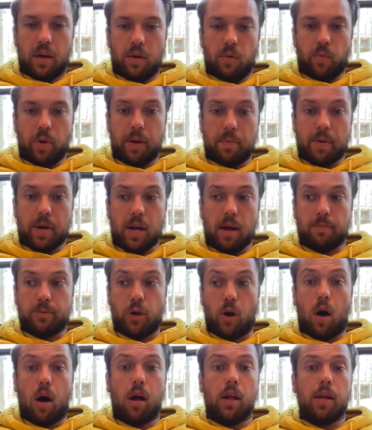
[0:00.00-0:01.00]
when it becomes
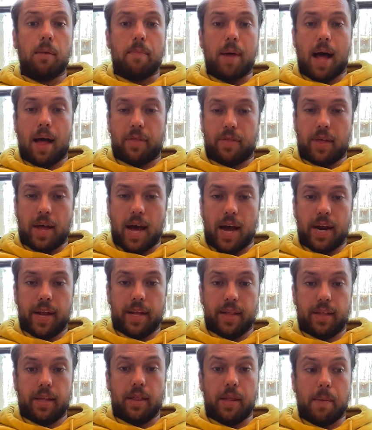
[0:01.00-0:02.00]
all about that
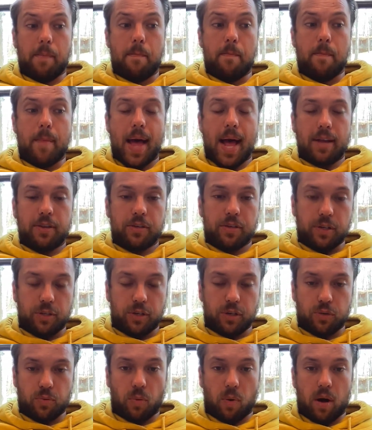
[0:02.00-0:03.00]
and then the
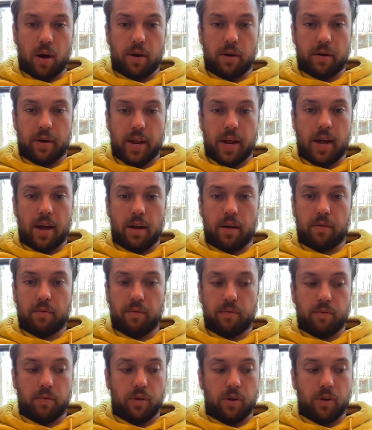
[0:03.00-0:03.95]
message is watered down,